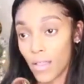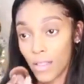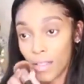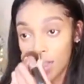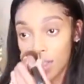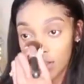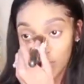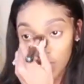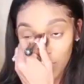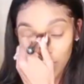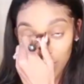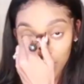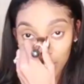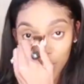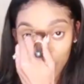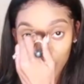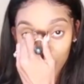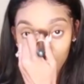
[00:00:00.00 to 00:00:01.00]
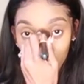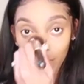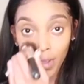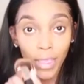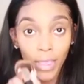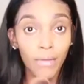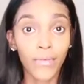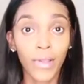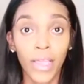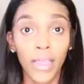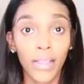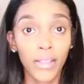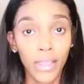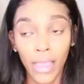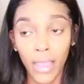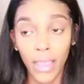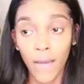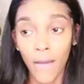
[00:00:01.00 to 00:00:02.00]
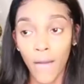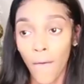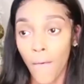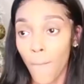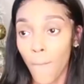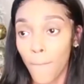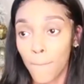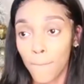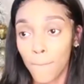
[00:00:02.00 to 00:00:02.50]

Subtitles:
They're doing a drug raid right now.